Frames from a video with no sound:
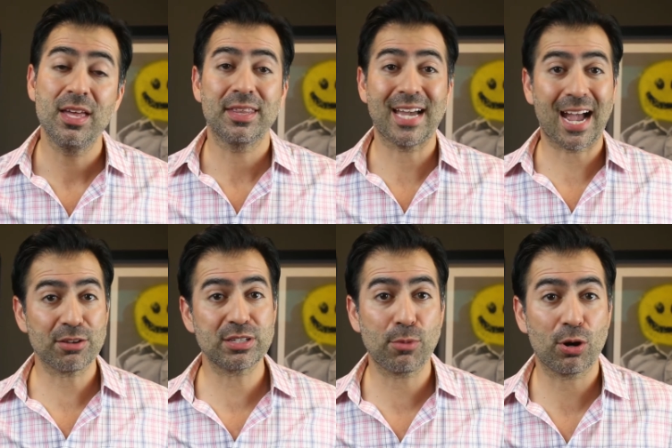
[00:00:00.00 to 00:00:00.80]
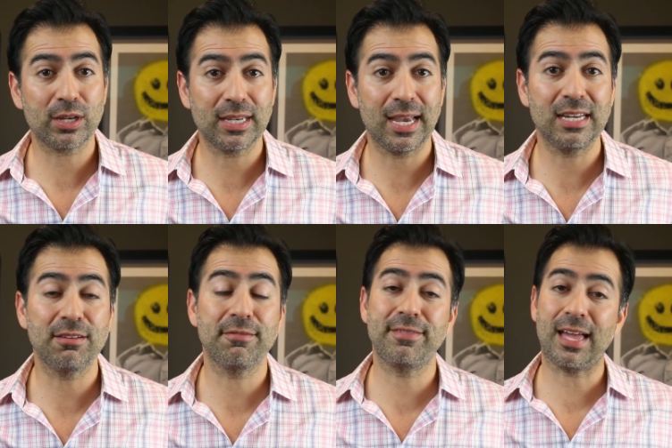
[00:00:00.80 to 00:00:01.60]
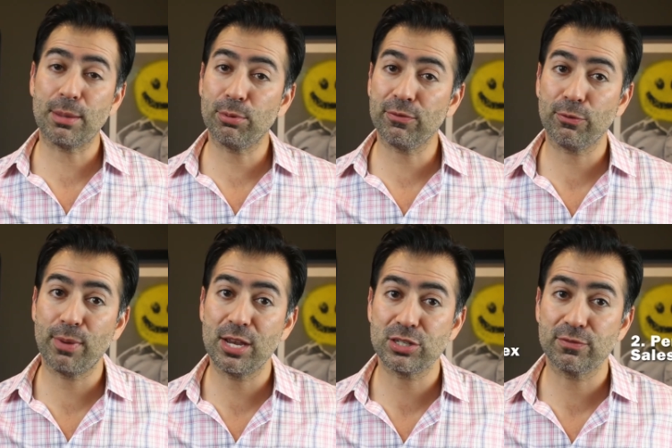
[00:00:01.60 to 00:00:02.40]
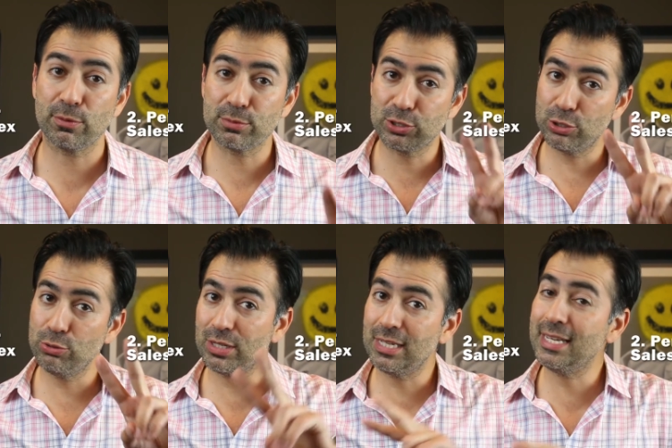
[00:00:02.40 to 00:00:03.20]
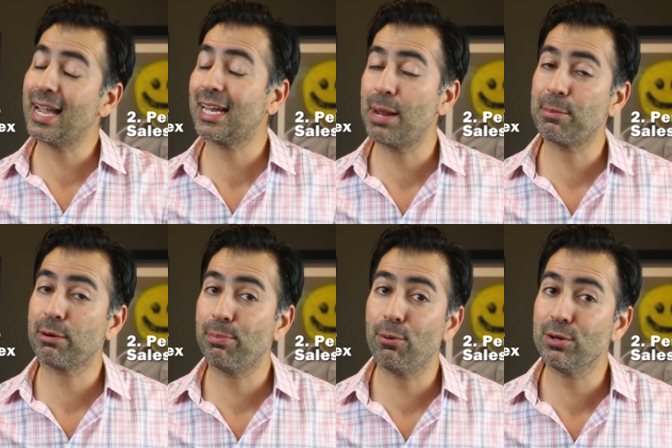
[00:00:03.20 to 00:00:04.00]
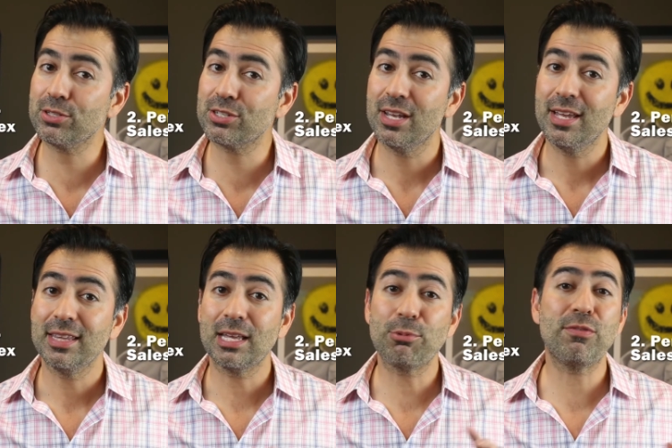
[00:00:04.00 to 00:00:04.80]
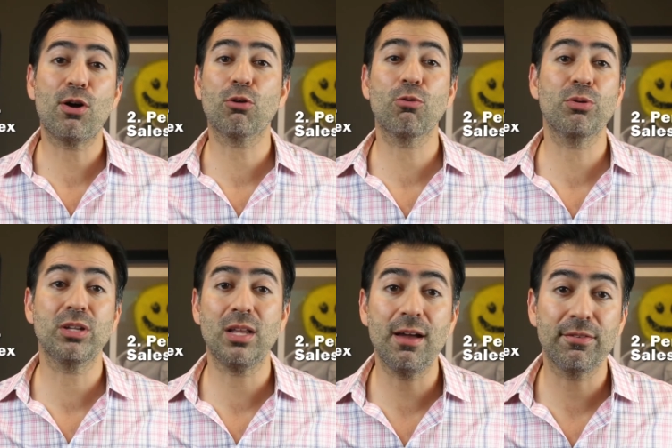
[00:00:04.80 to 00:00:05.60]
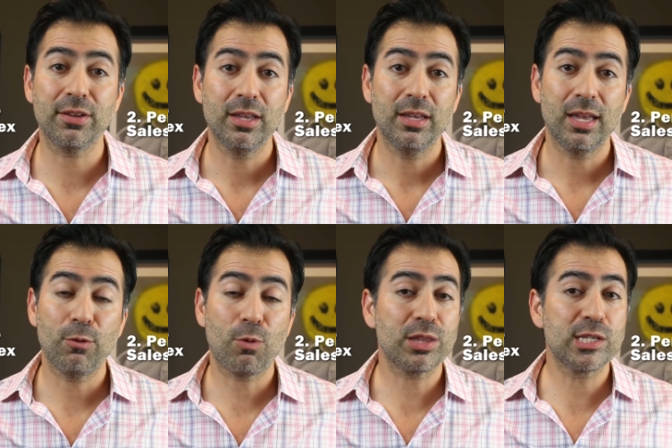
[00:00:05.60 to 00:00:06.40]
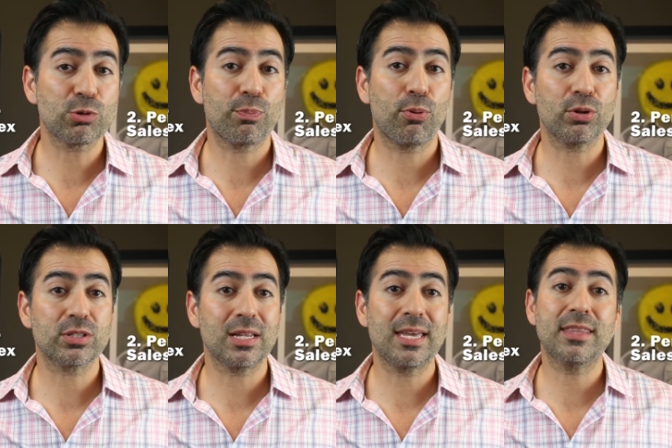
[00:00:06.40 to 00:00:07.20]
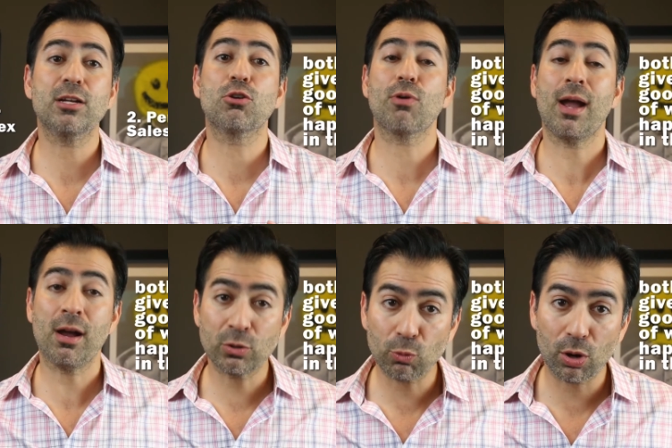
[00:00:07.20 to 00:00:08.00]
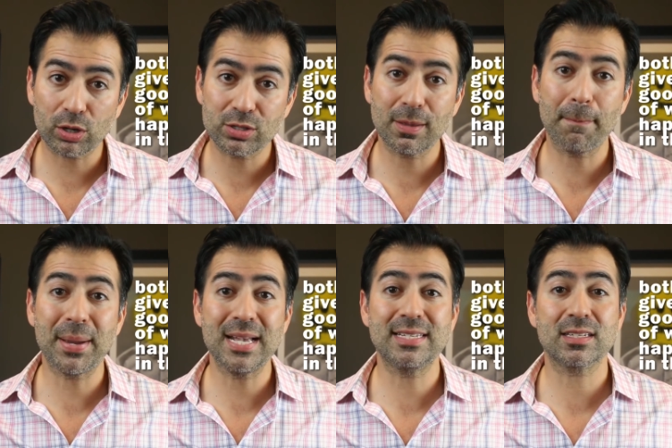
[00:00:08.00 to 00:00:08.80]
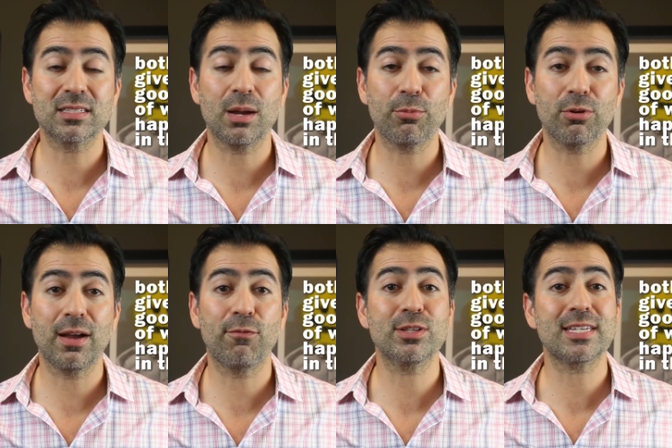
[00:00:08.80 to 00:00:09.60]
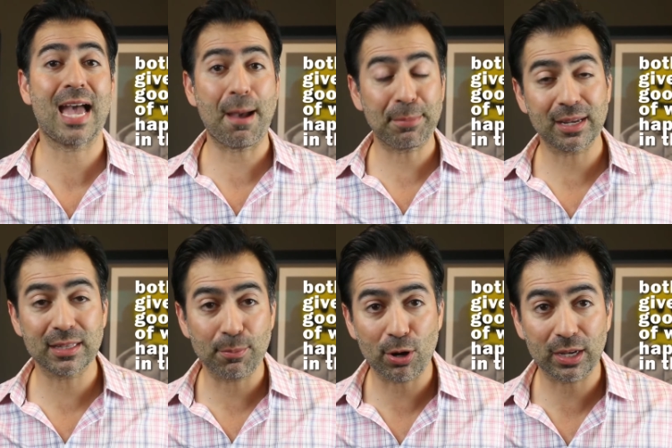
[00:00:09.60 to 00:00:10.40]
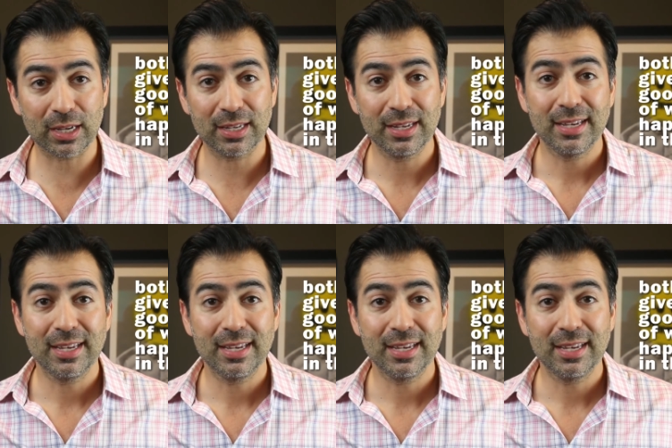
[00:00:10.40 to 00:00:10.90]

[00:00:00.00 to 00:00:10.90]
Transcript: the housing market gained valuable information from two key economic reports that we've all grown to love. And while these reports lay the groundwork to the basic summary of what's happening in the market,